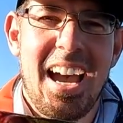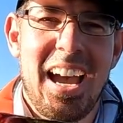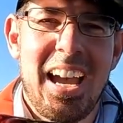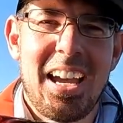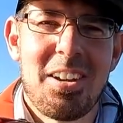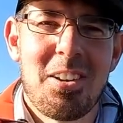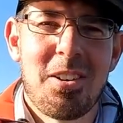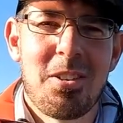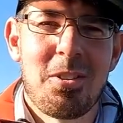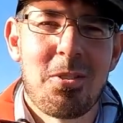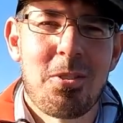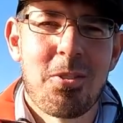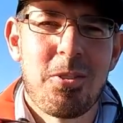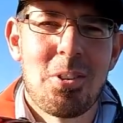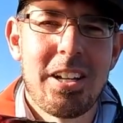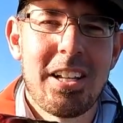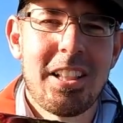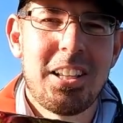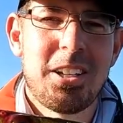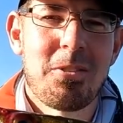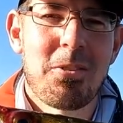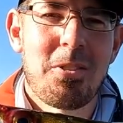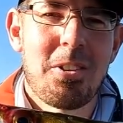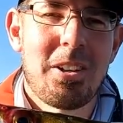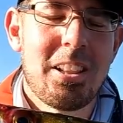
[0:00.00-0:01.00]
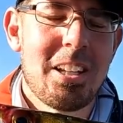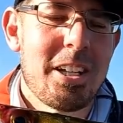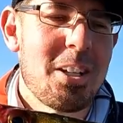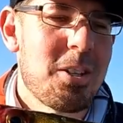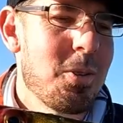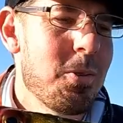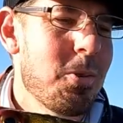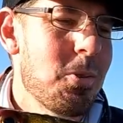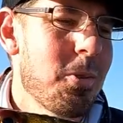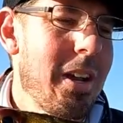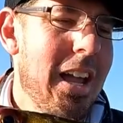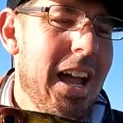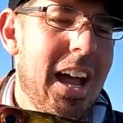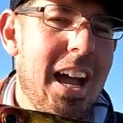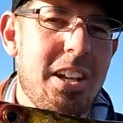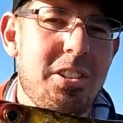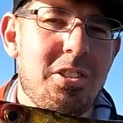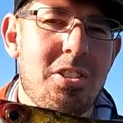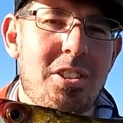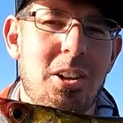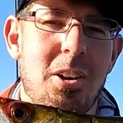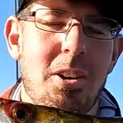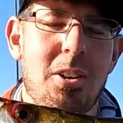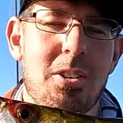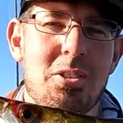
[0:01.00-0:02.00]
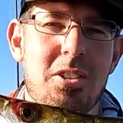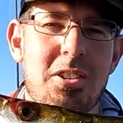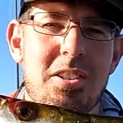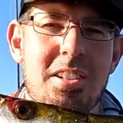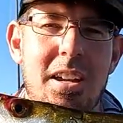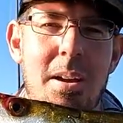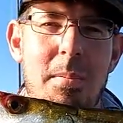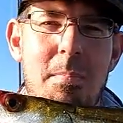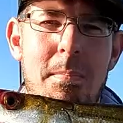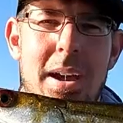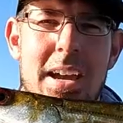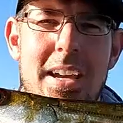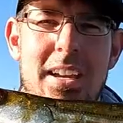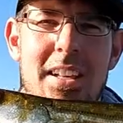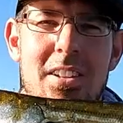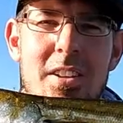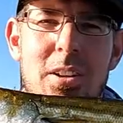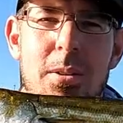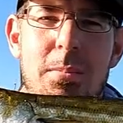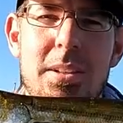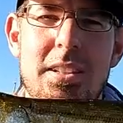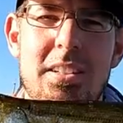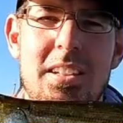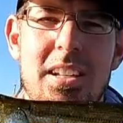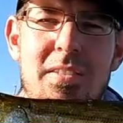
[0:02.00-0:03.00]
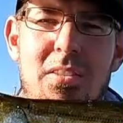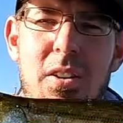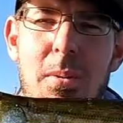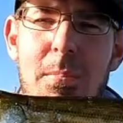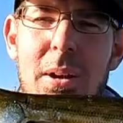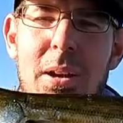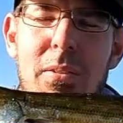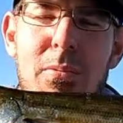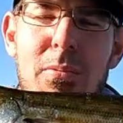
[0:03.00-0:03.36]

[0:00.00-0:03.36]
a really, really cool catch. So I'll just come back a little bit to give you a bit